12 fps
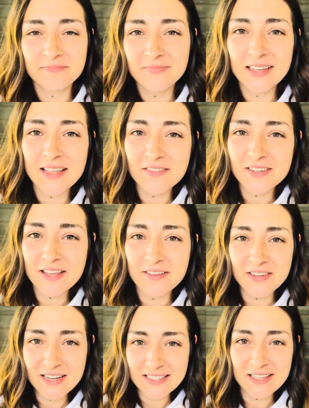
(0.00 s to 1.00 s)

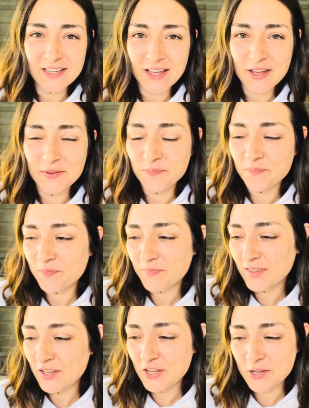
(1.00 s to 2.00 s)
1111 as I look up,
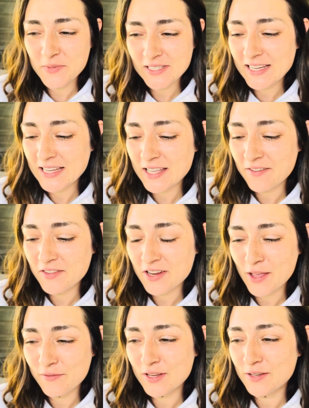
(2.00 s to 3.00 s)
you could be seeing
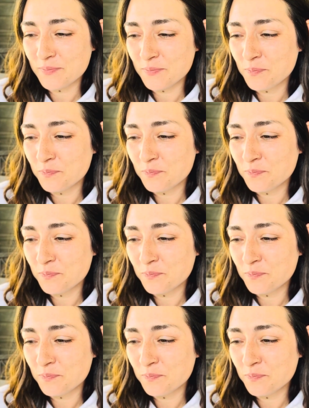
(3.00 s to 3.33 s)
1111.